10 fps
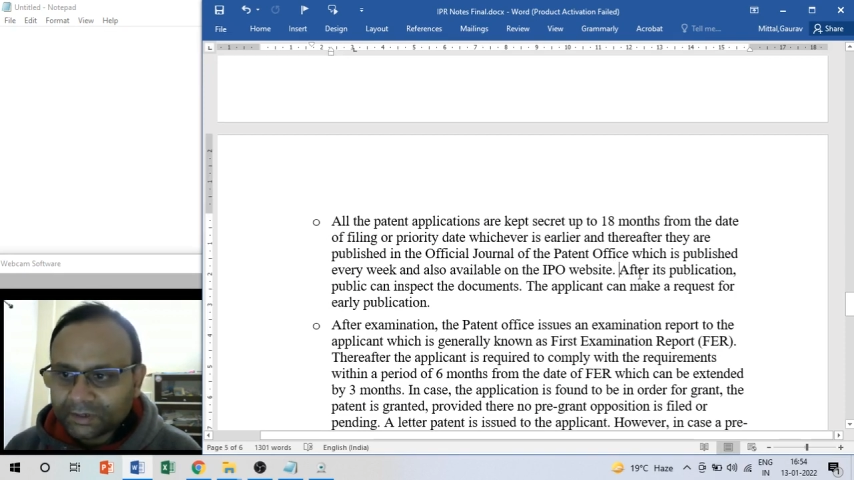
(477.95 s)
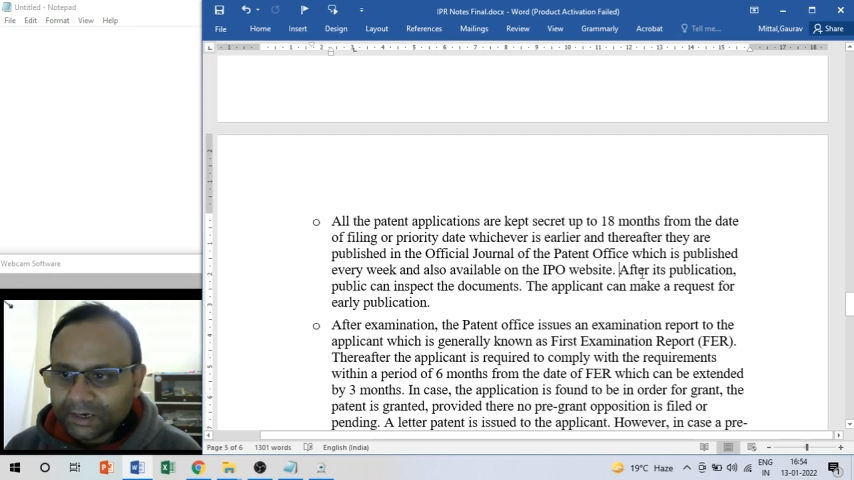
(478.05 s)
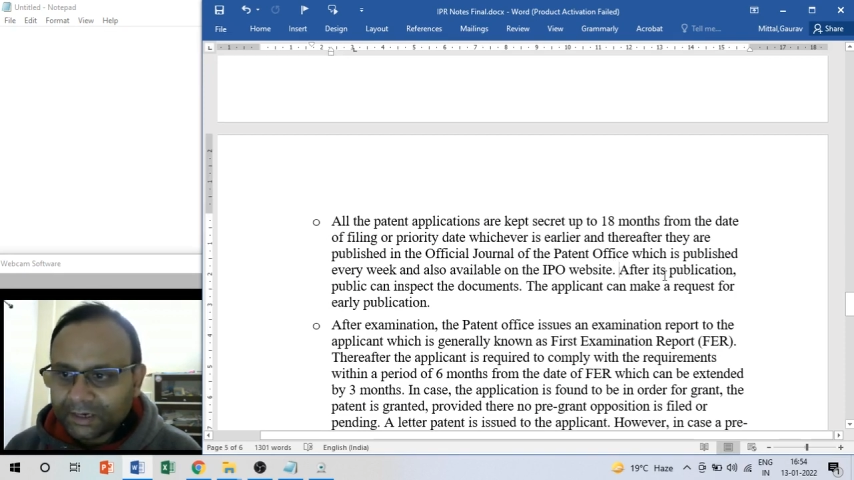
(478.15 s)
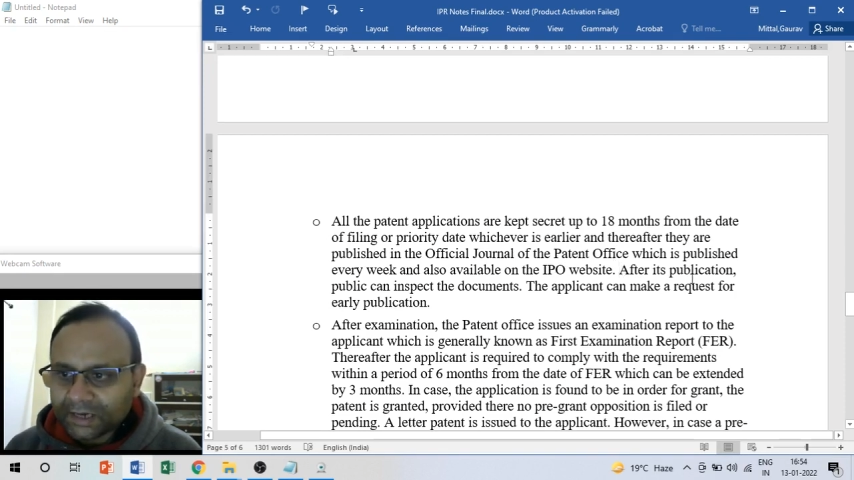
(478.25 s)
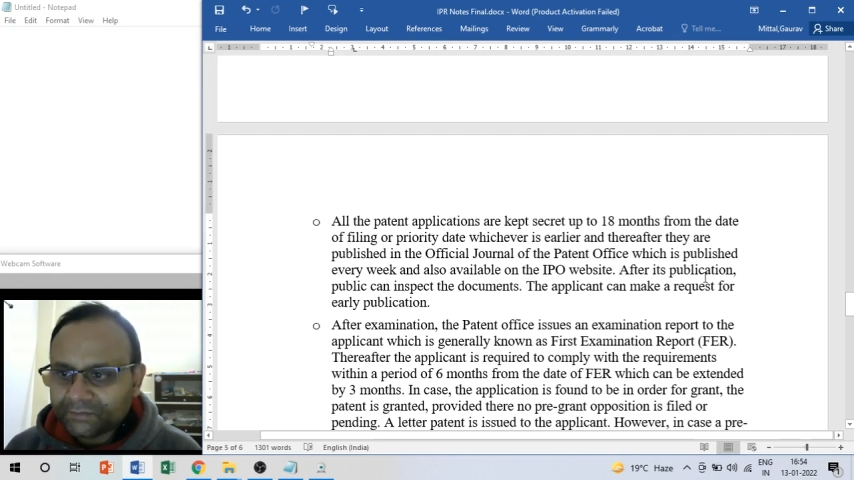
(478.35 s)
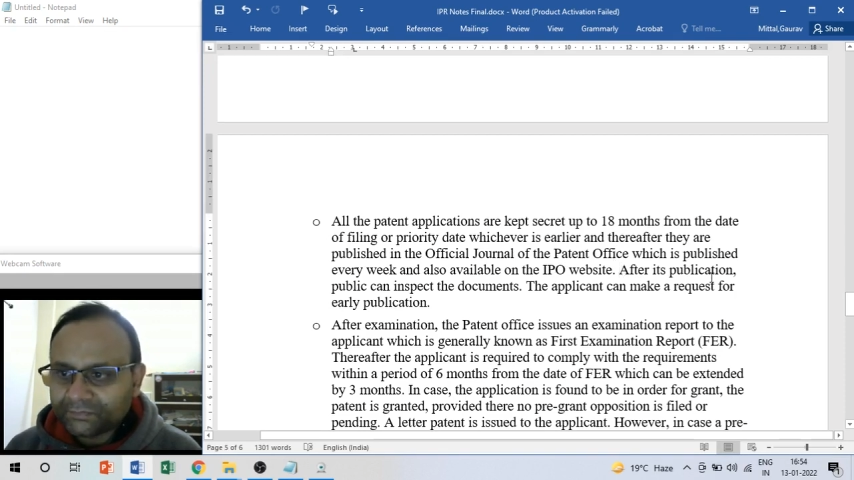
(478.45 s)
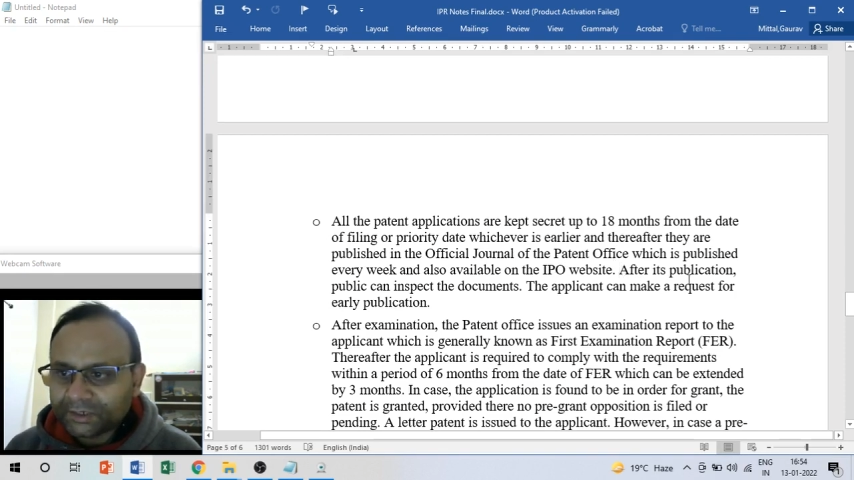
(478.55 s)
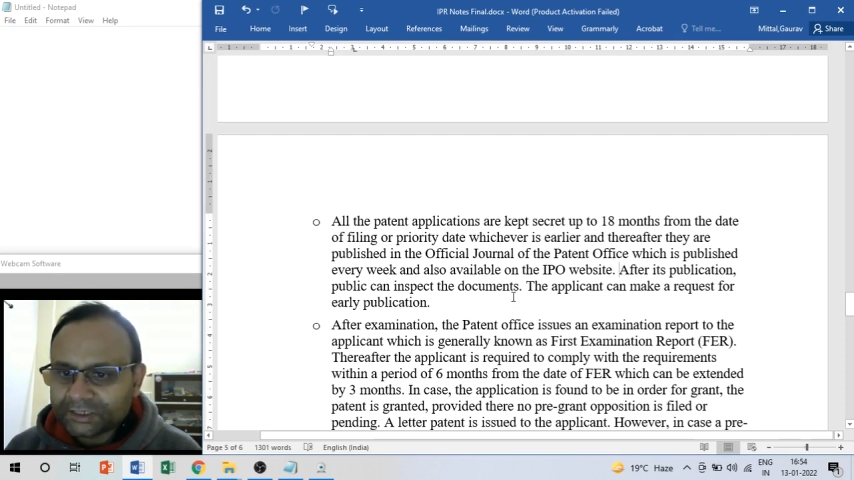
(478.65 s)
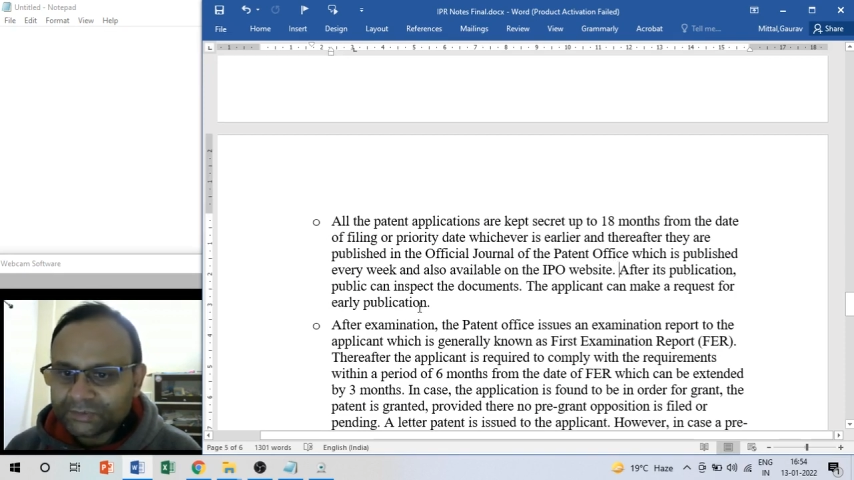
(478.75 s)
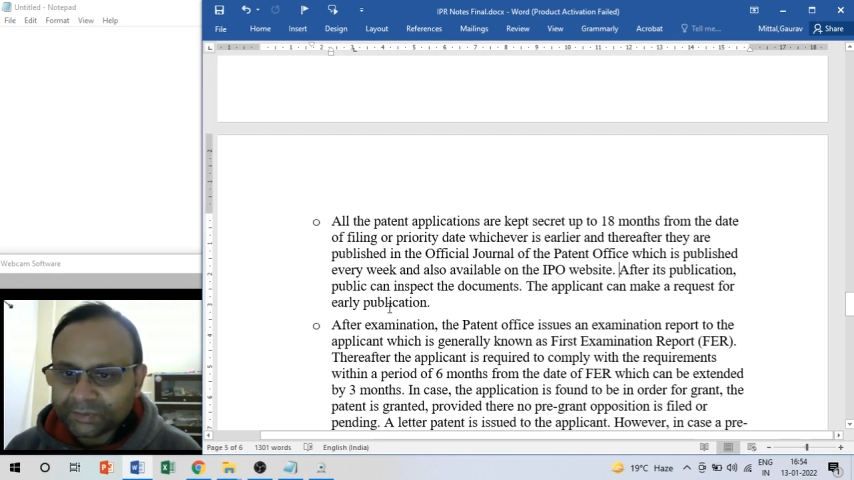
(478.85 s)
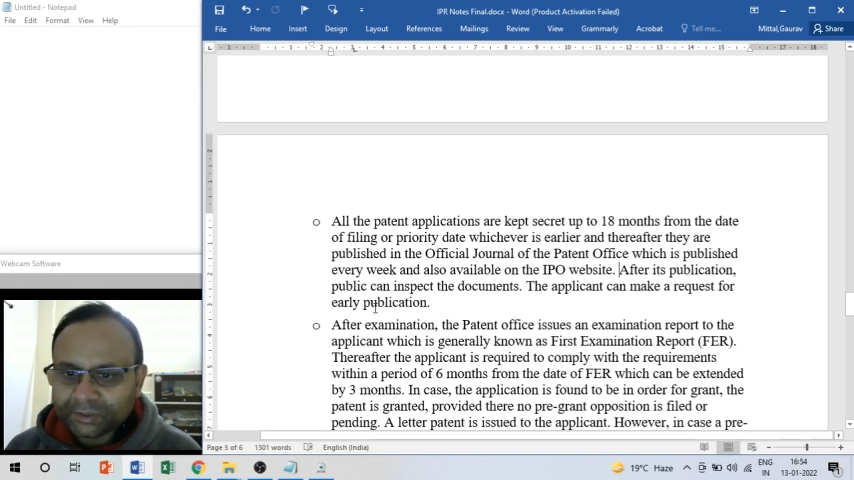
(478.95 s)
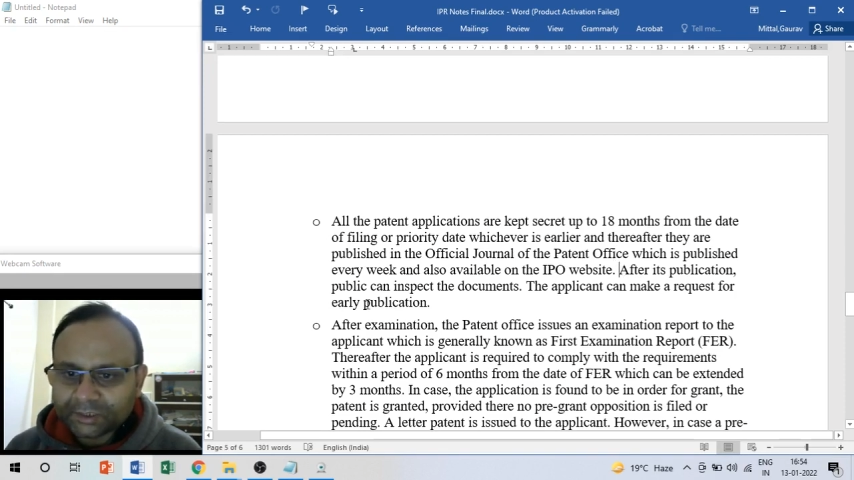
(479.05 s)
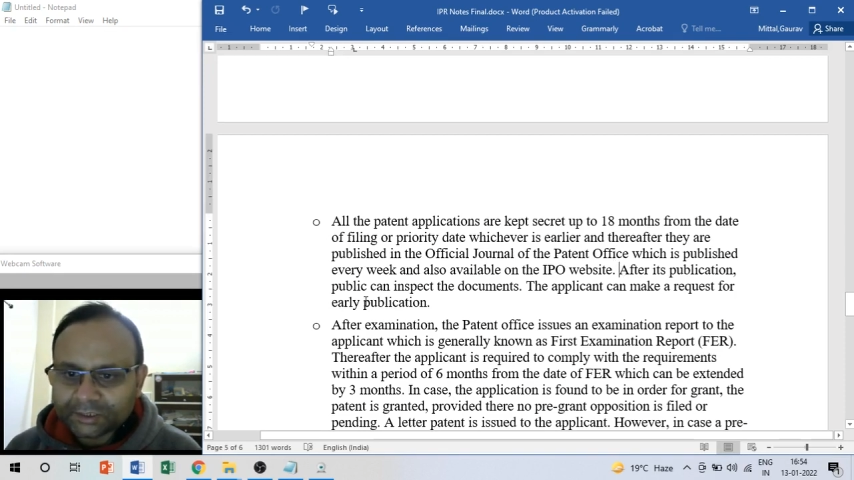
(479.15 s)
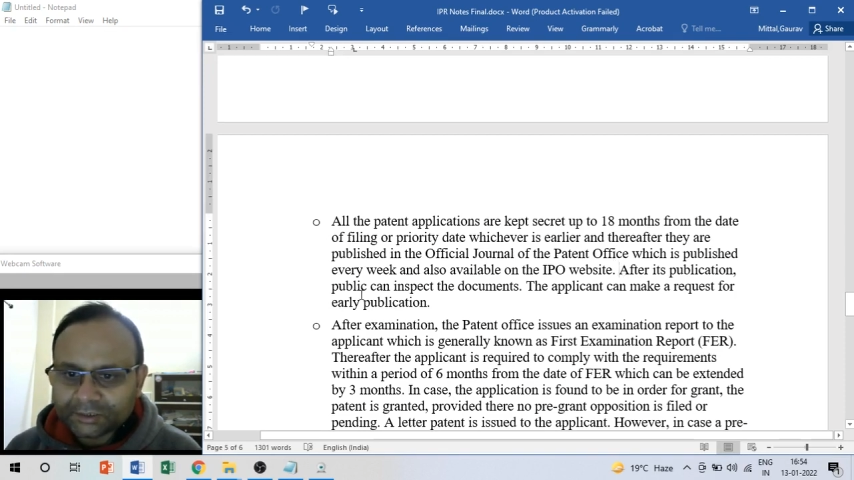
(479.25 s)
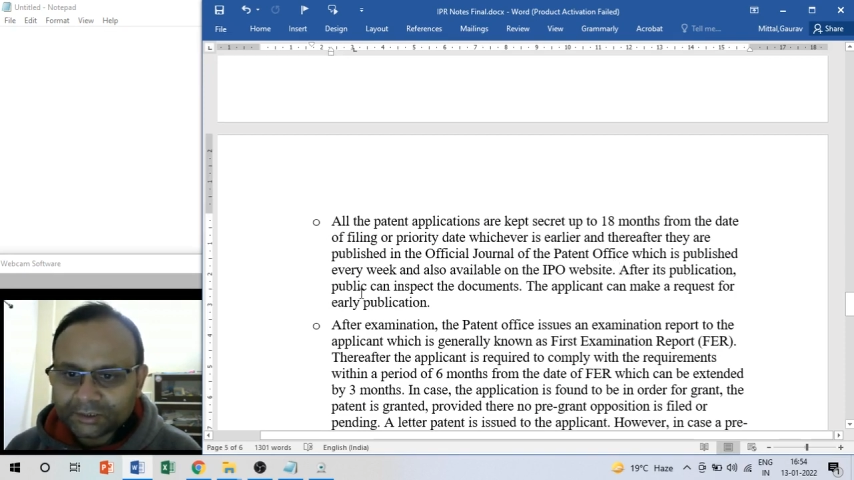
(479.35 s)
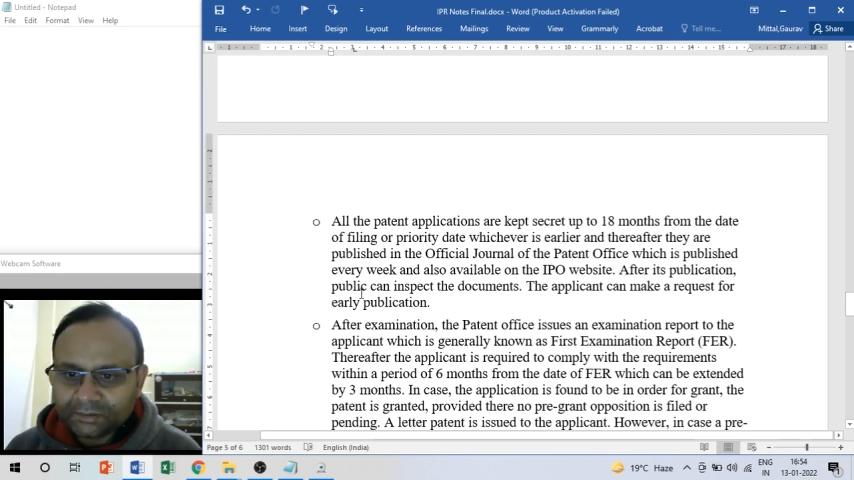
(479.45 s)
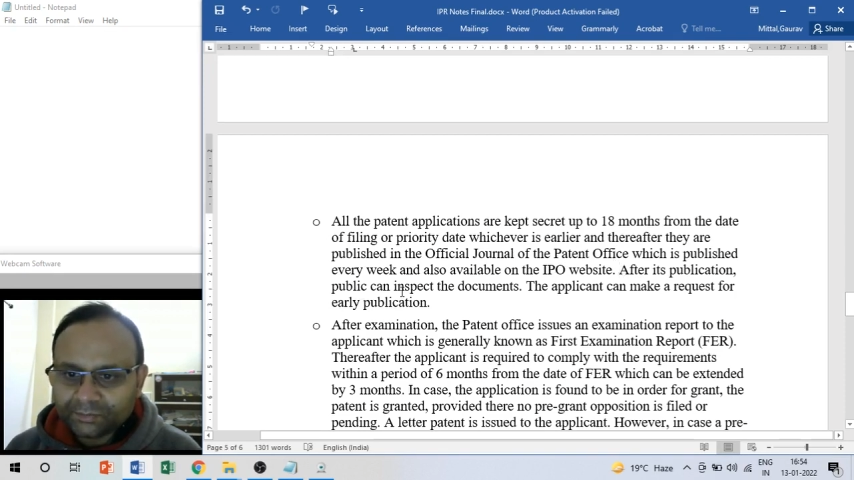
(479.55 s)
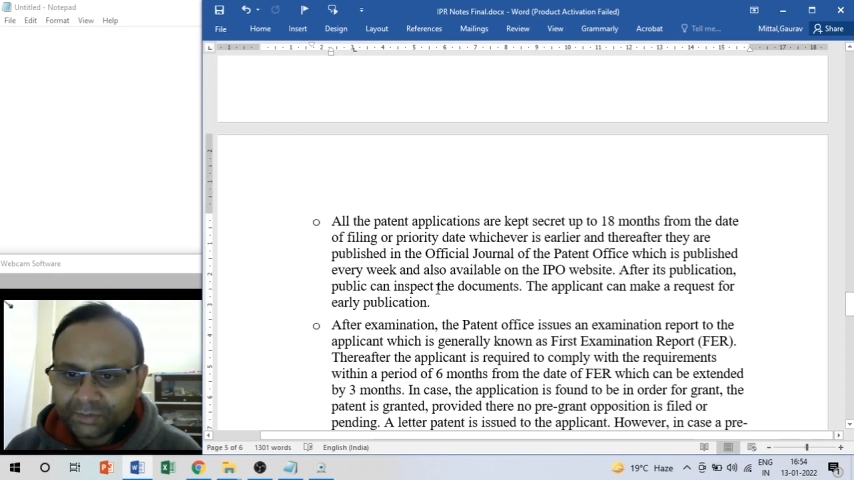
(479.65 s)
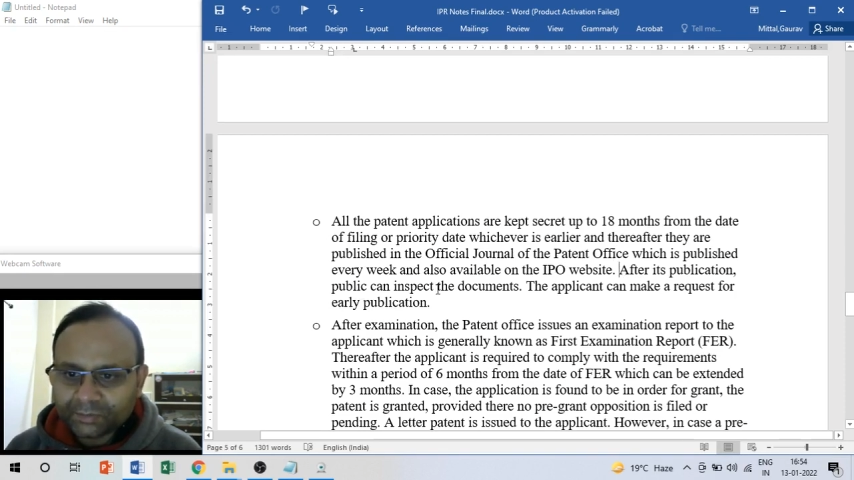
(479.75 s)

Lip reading: And after its publication, public